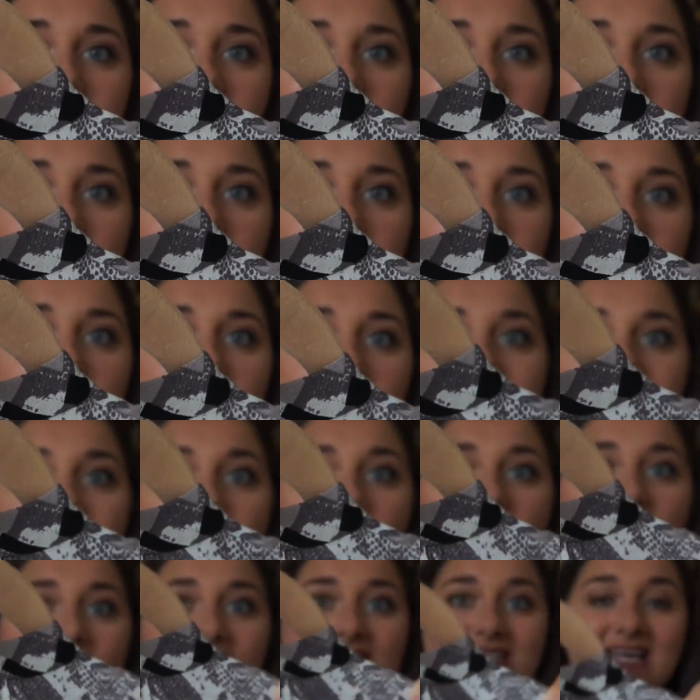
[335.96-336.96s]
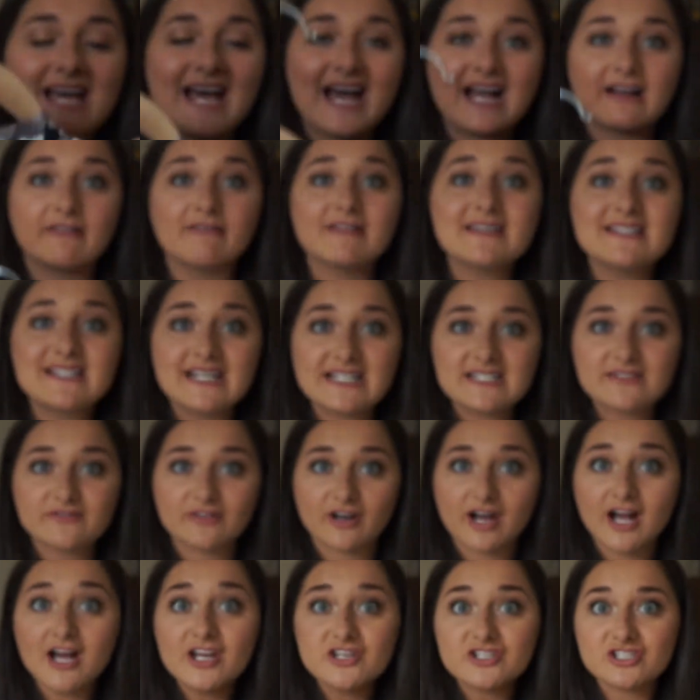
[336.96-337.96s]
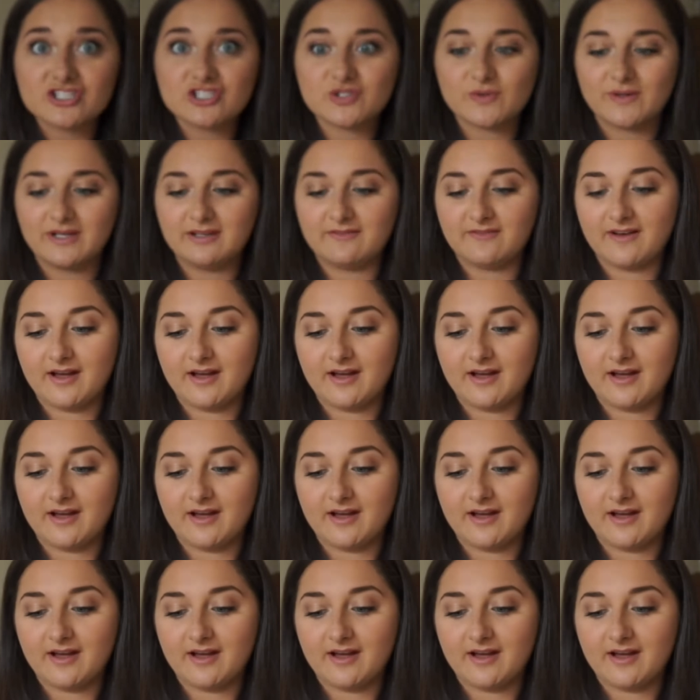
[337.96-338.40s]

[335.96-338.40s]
that going to focus? Still got the tag, retails for £125.